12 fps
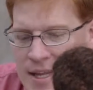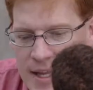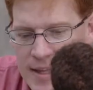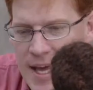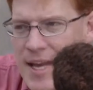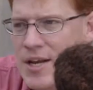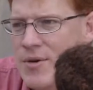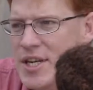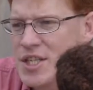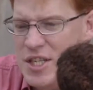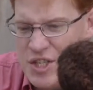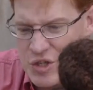Like that
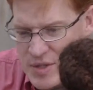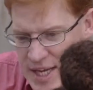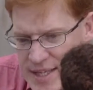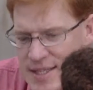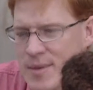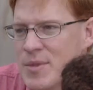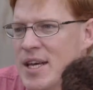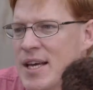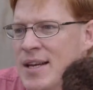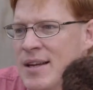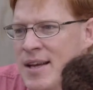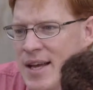iteration is you test
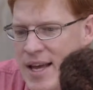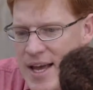something